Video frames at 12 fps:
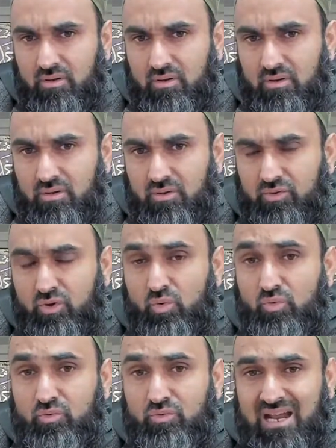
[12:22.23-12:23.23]
So
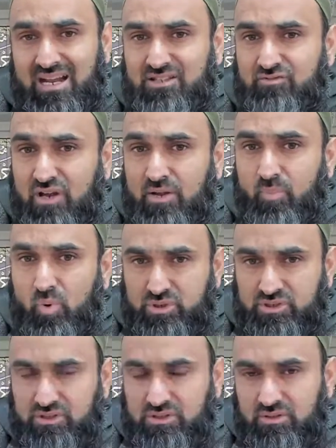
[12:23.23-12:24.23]
that is very
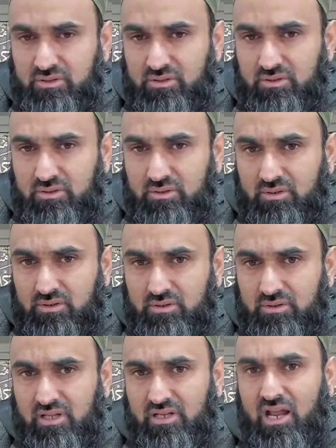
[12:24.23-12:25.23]
important.
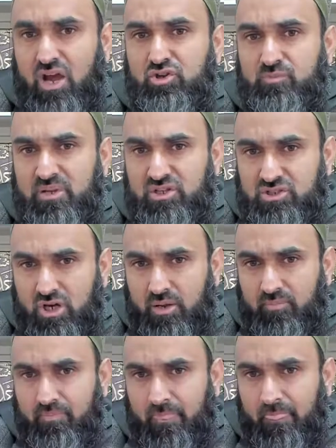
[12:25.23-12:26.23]
That how you spend your time.
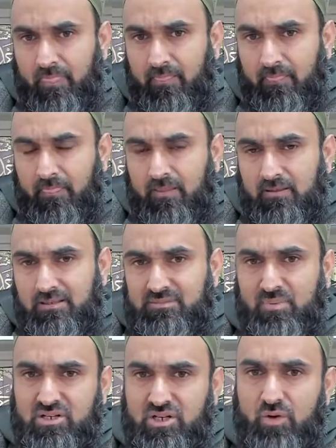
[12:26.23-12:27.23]
Spend
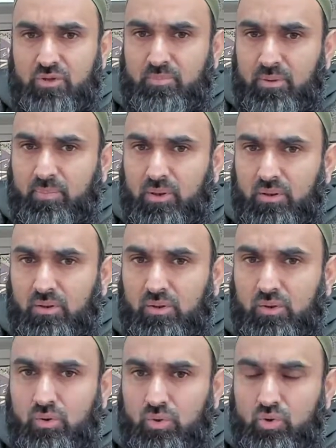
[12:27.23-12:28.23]
time with people
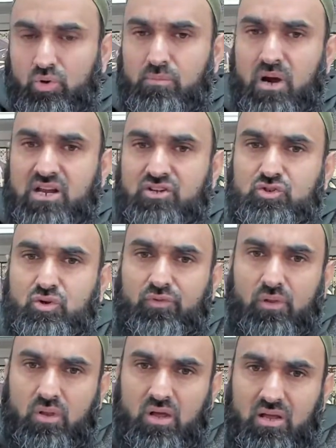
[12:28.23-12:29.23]
who reminds you of
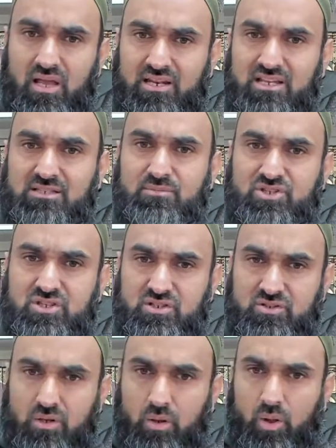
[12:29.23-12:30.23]
Allah and His Messenger
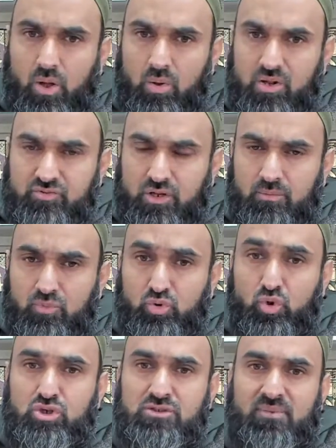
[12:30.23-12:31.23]
sallallahu alaihi wasallam, who
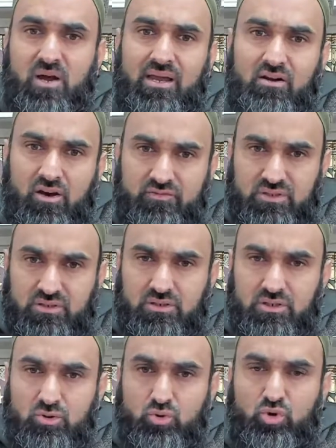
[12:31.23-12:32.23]
talks about hereafter,
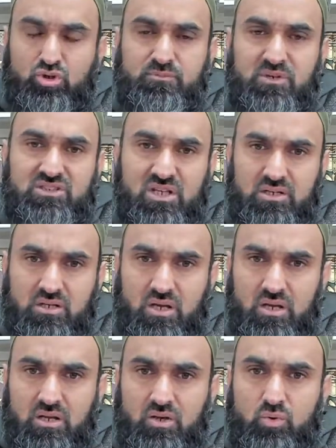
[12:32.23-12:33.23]
who talks about Jannah,
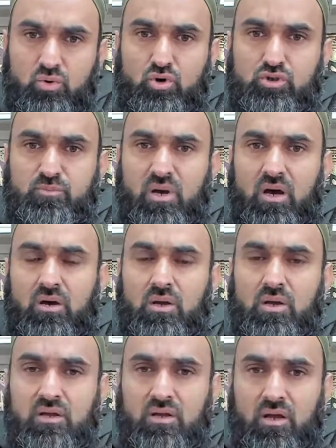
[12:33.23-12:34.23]
who talks about
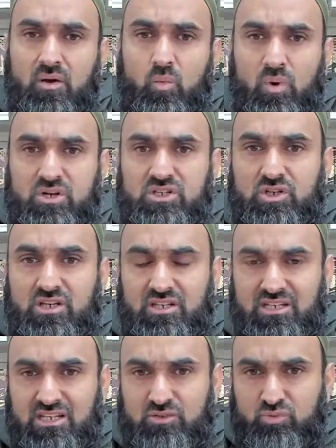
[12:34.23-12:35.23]
what
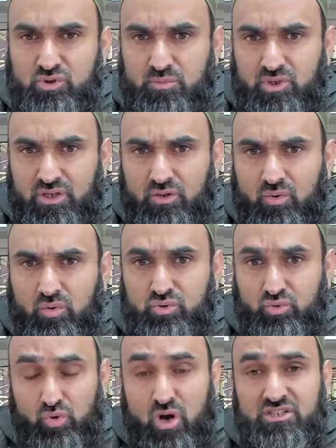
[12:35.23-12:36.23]
deed we should be doing,
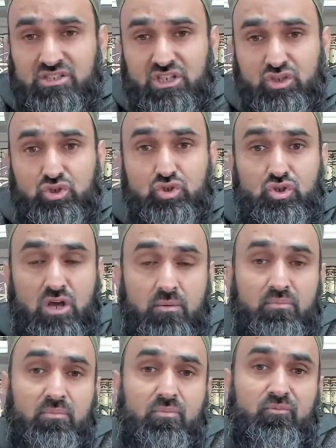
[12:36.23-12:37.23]
who asking you to come
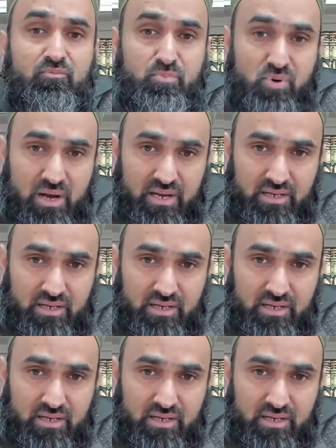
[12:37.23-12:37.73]
pray.